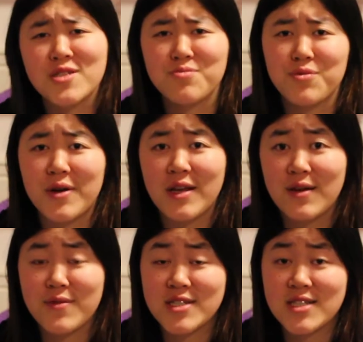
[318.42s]
to be pretty,
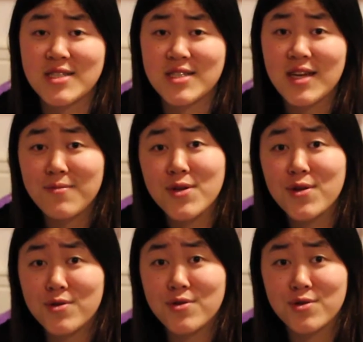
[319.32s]
which is pretty
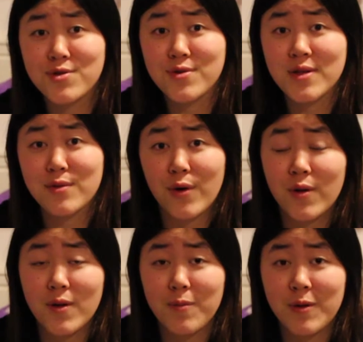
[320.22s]
unusual in the
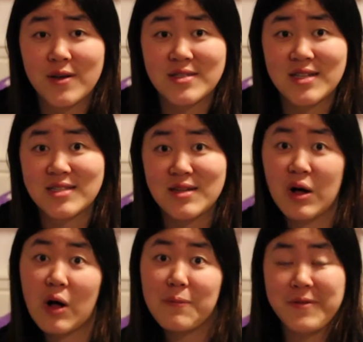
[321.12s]
world because that's a
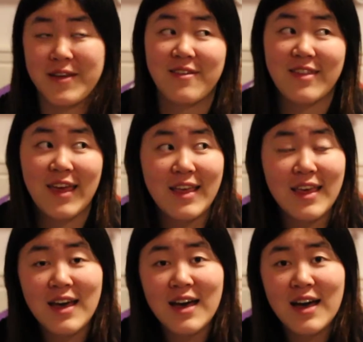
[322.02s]
big thing.
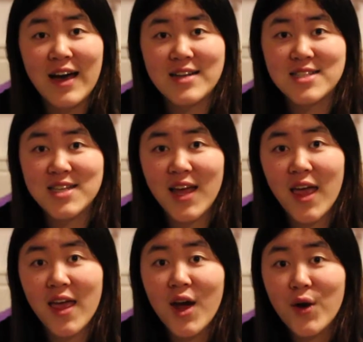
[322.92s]
And
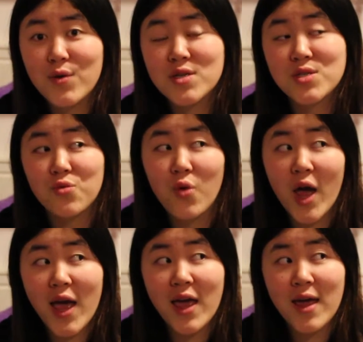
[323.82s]
Shay runs
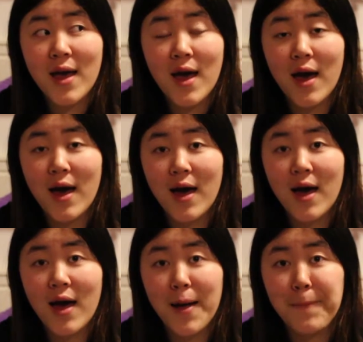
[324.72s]
away
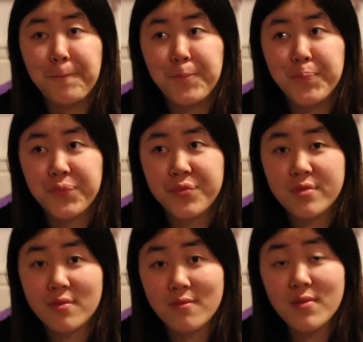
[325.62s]
um,
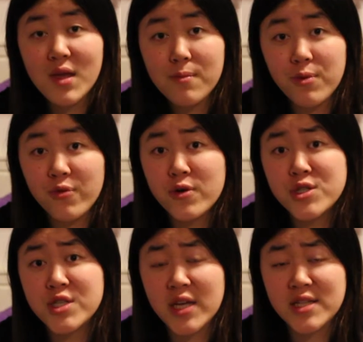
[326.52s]
before
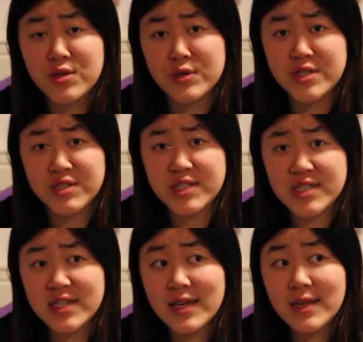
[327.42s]
she can turn
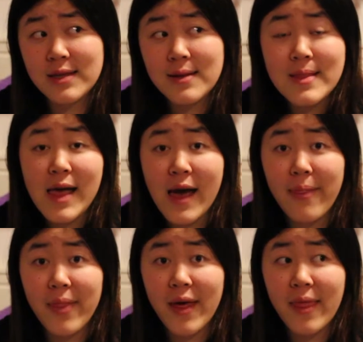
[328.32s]
sixteen,
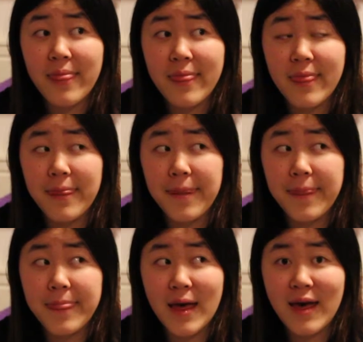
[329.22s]
and then
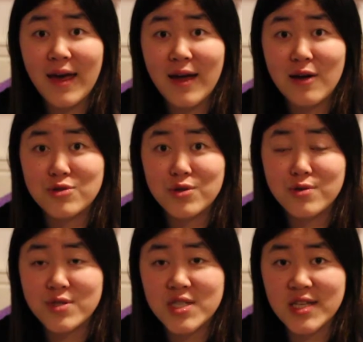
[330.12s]
the
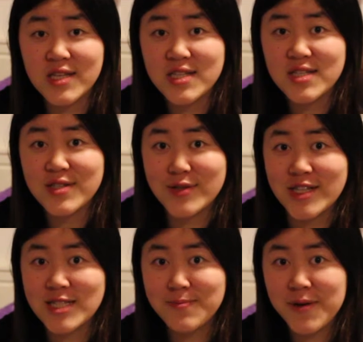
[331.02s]
authorities, known
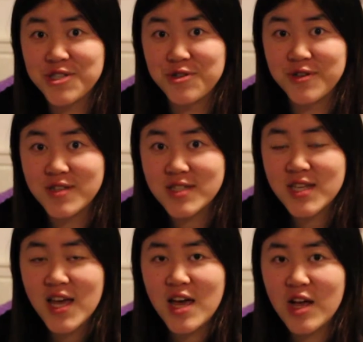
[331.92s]
as specials,
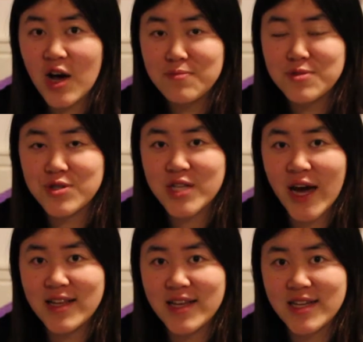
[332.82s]
come to
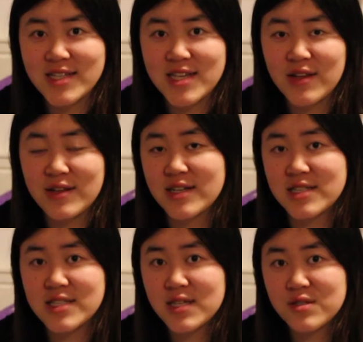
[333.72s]
Tally and tell her that
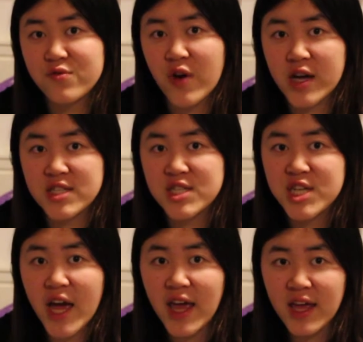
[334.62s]
she has to find
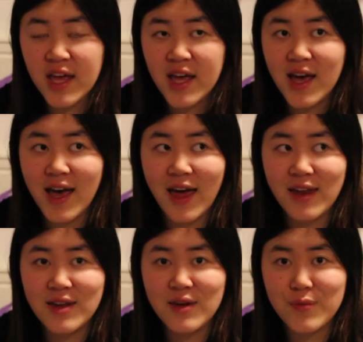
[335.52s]
Shay
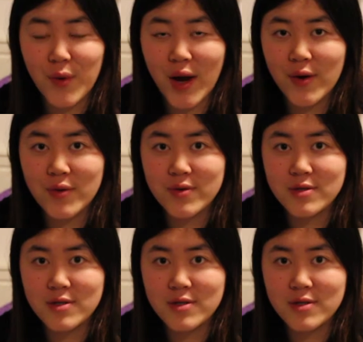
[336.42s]
and where